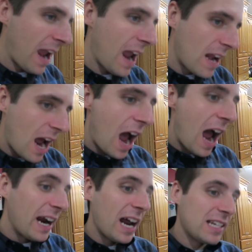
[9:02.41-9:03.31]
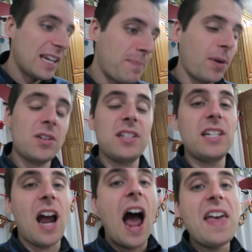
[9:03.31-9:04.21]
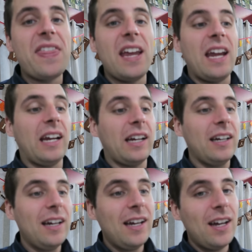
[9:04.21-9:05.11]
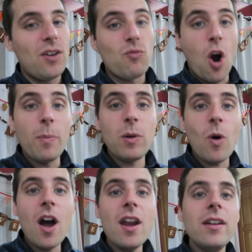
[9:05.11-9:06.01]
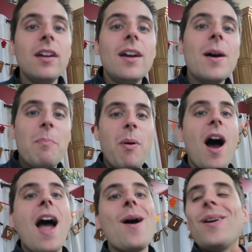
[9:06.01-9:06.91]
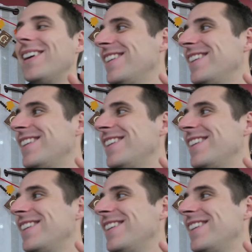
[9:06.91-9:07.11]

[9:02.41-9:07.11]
and I gotta say, personally, I think Roman won, but